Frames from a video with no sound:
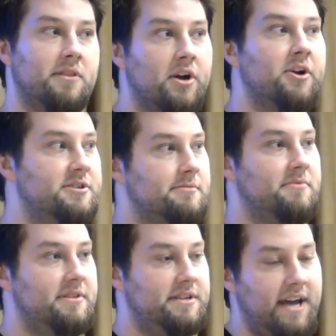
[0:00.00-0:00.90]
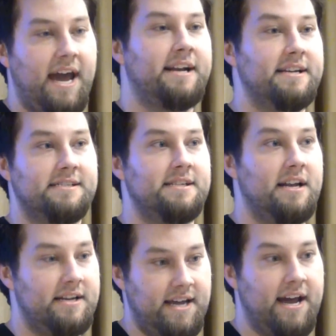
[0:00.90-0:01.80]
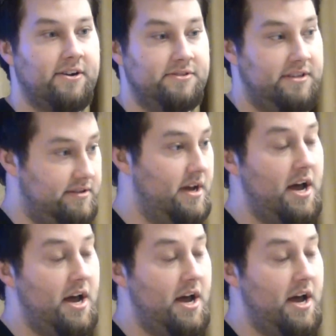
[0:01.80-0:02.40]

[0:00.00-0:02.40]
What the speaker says: learn some of the tactics that attackers, that